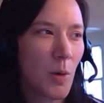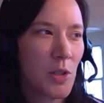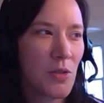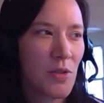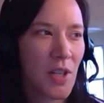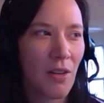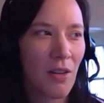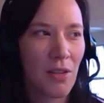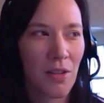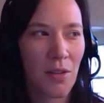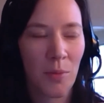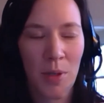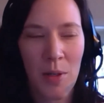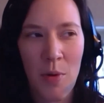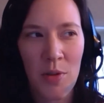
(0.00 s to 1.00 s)
you say are the
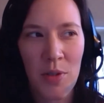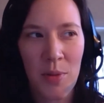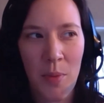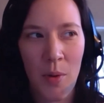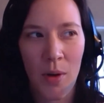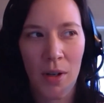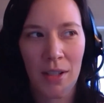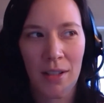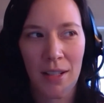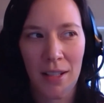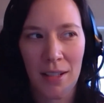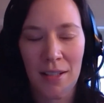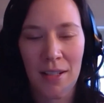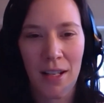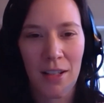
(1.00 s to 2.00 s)
3 most important
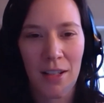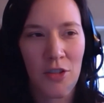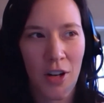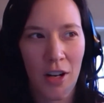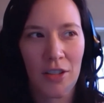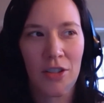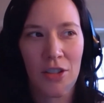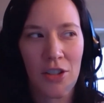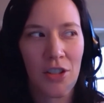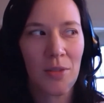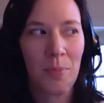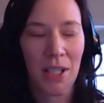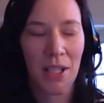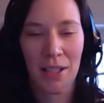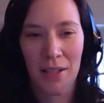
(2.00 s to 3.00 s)
things that an instructor should
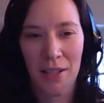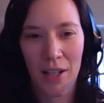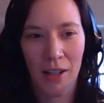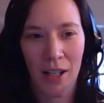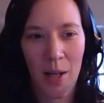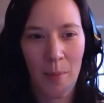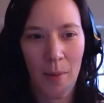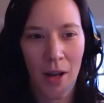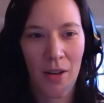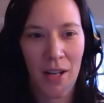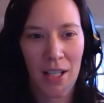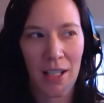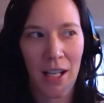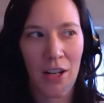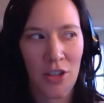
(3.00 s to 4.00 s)
be considering about
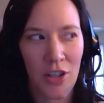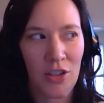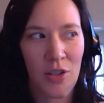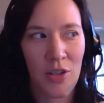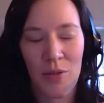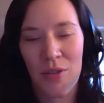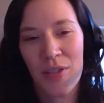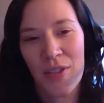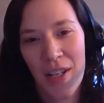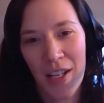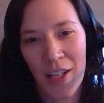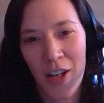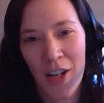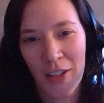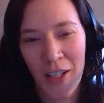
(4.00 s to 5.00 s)
engaging students in
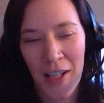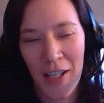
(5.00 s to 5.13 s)
an online